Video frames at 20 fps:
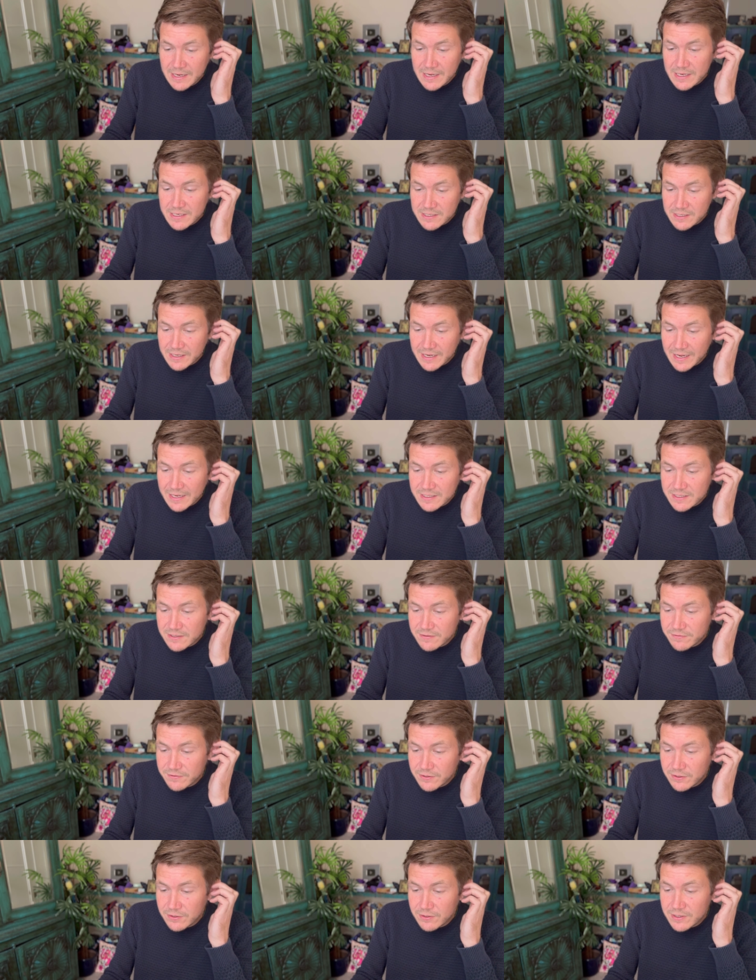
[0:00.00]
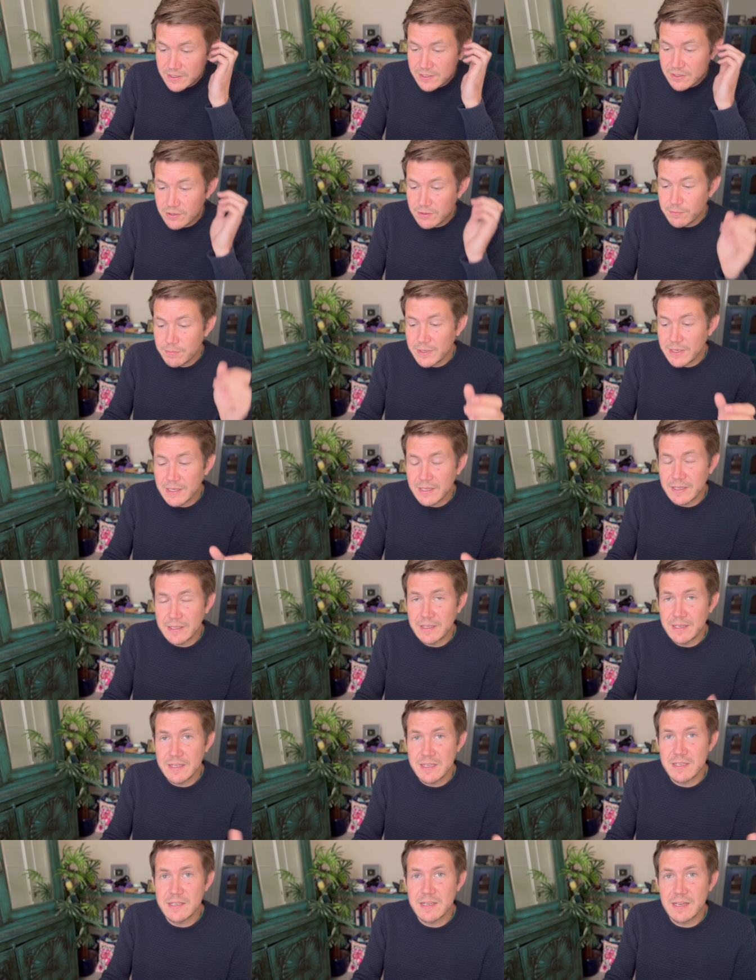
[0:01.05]
So Cancer, for you, this could be an
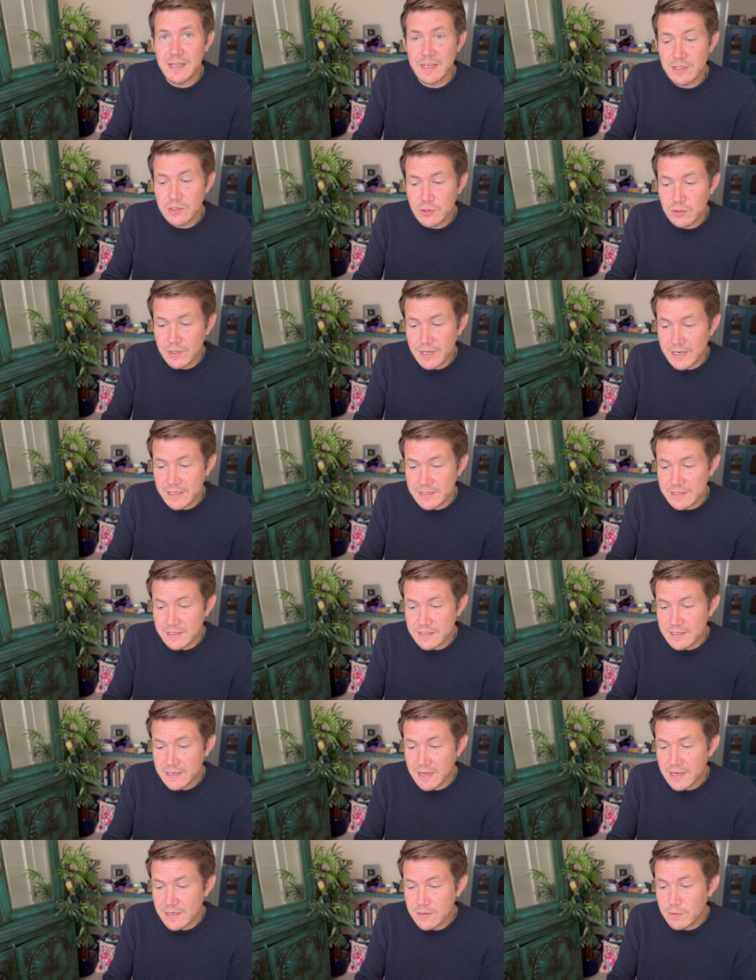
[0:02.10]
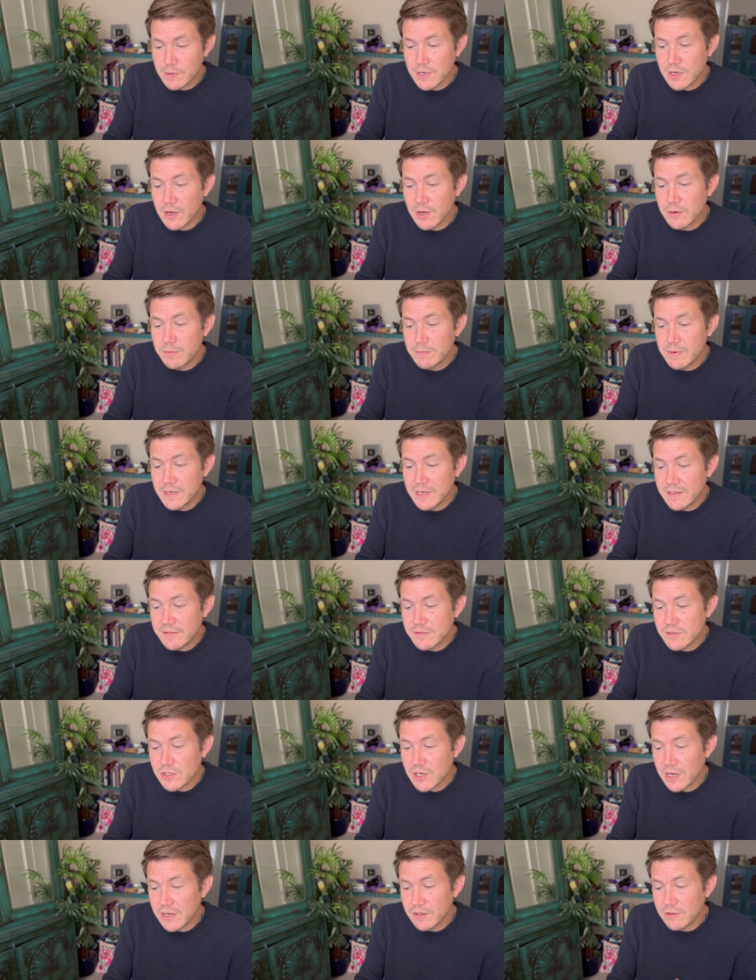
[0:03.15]
intellectual exercise where your own beliefs
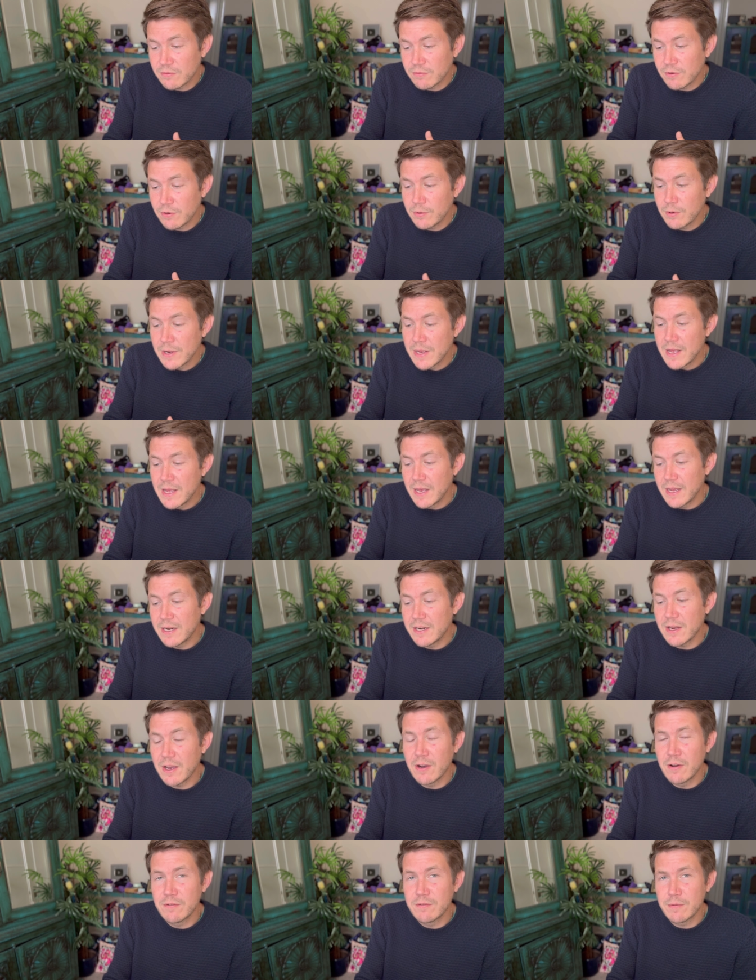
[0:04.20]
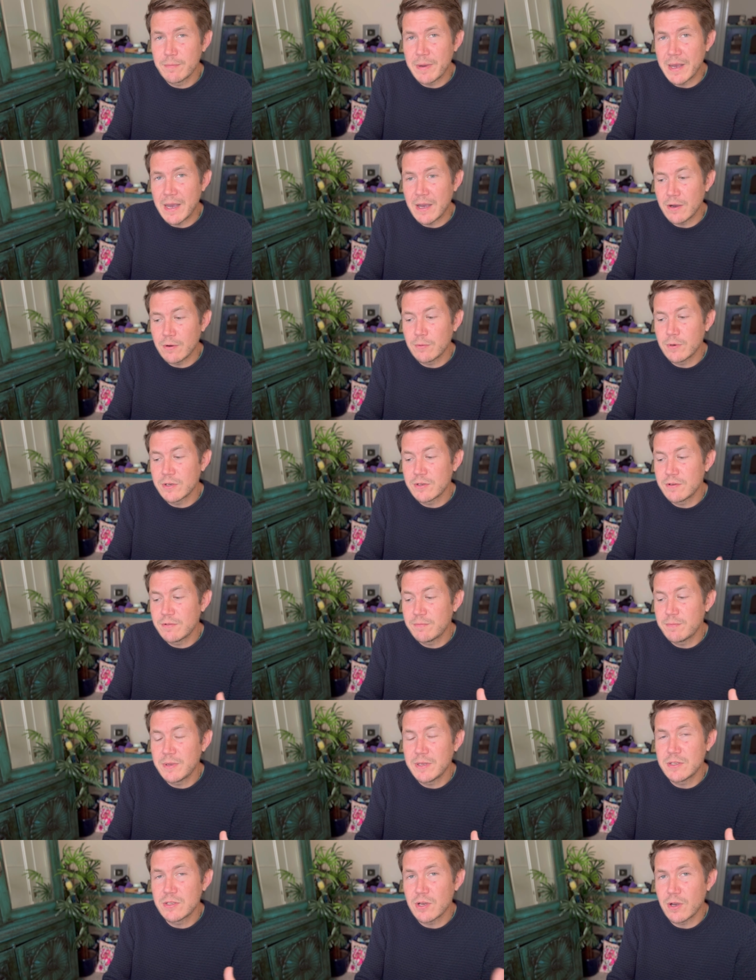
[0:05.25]
shine through and overpower what you've
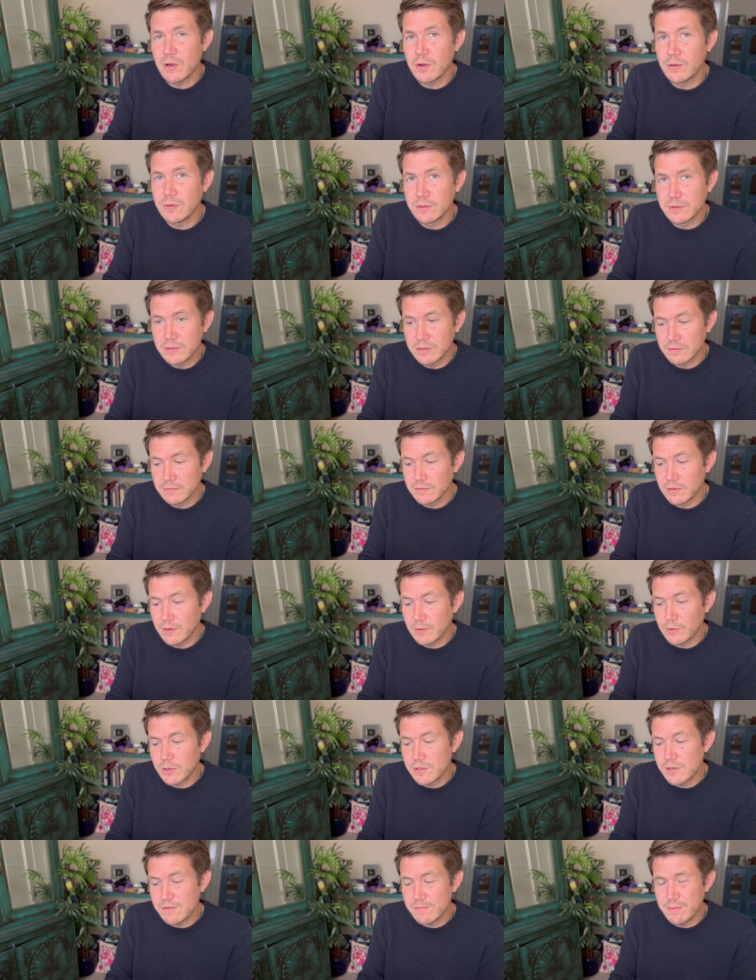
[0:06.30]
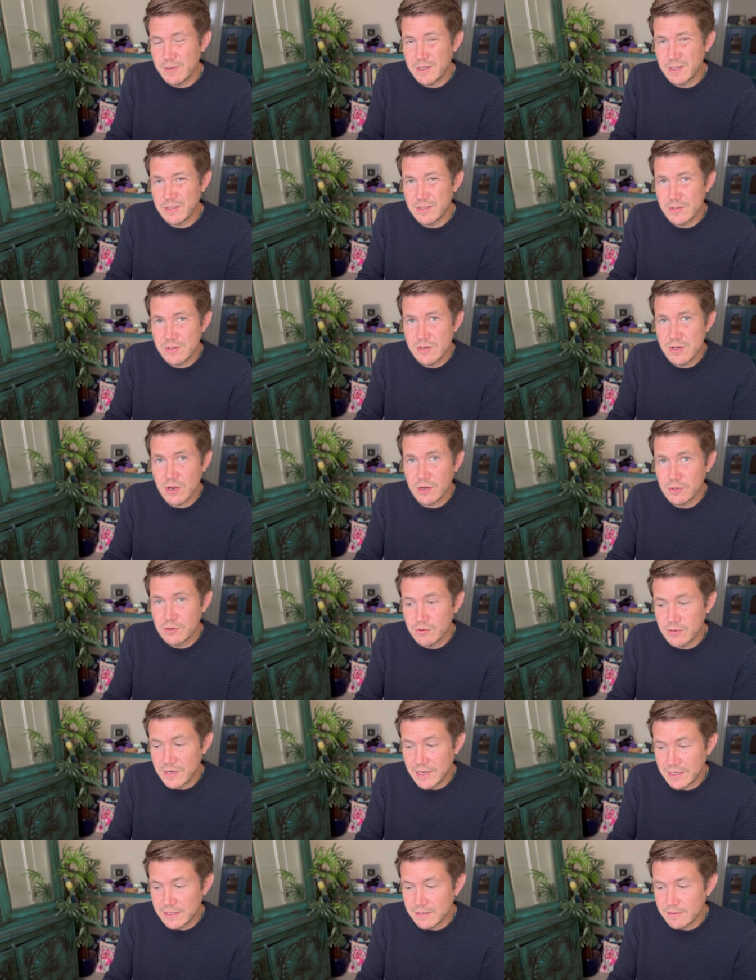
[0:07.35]
been told or what you've been
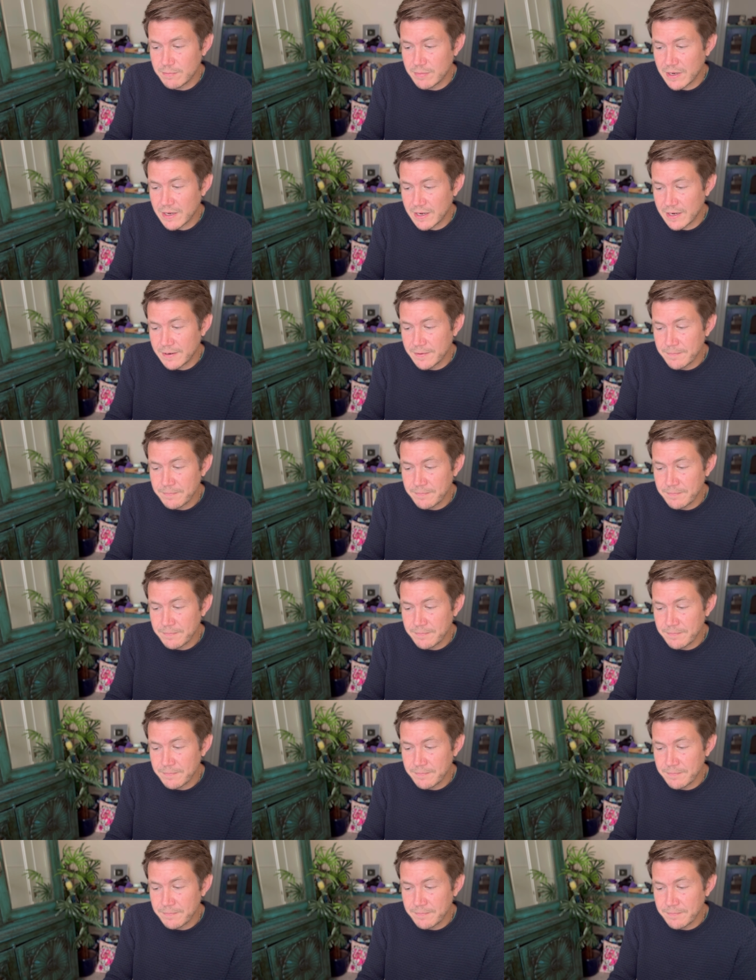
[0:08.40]
indoctrinated by.